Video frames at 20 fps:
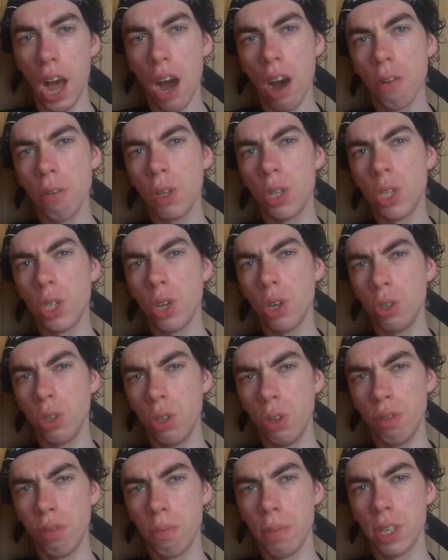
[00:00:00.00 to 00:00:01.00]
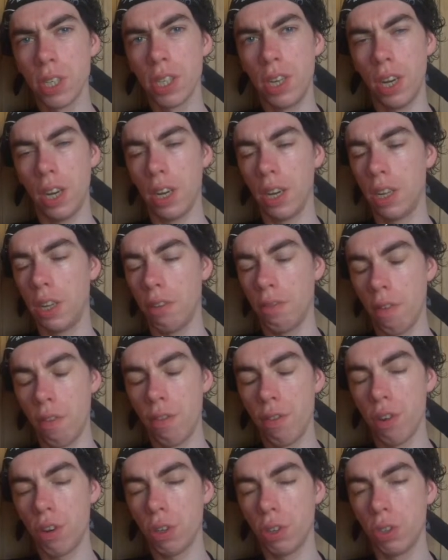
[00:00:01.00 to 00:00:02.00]
who we so euphemistically
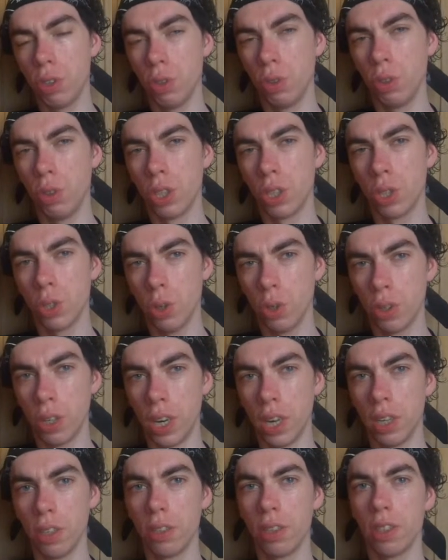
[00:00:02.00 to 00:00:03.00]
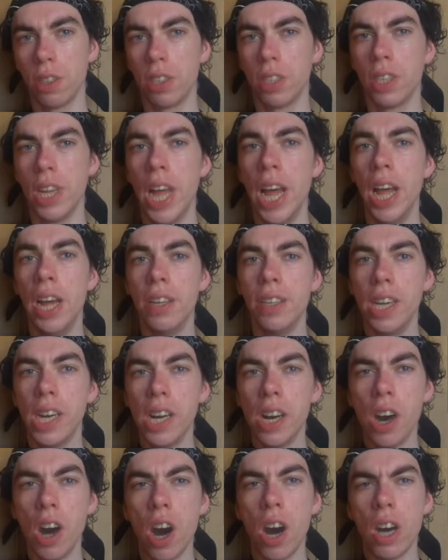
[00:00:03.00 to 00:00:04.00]
refer to as slaughterhouses. They
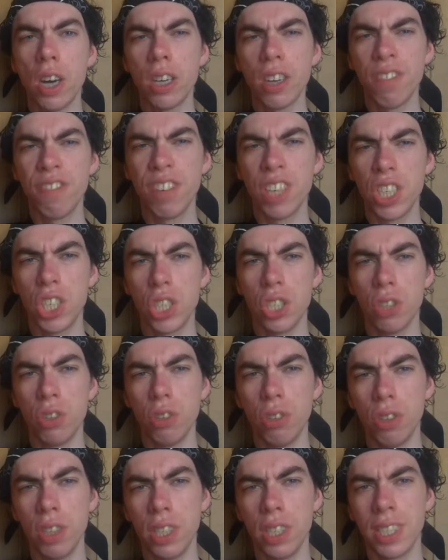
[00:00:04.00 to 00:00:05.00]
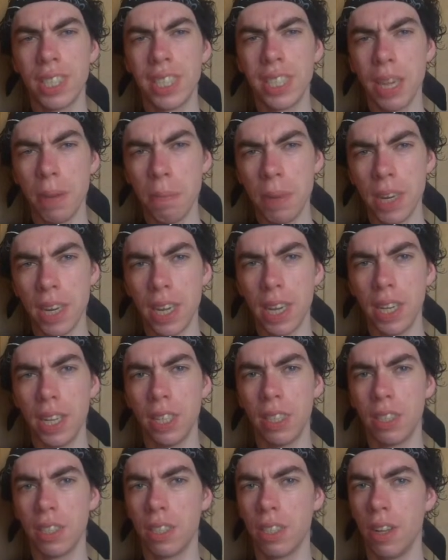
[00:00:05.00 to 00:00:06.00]
are artificial
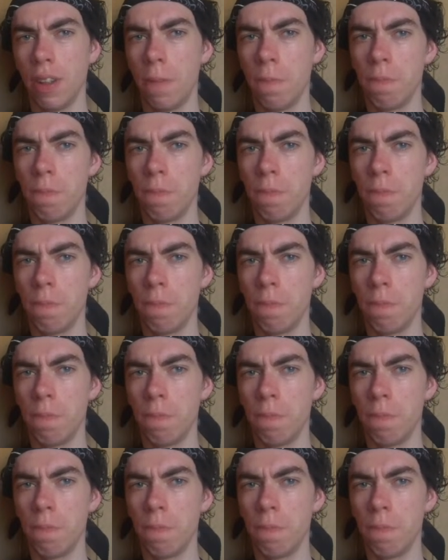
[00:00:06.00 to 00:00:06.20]
inseminated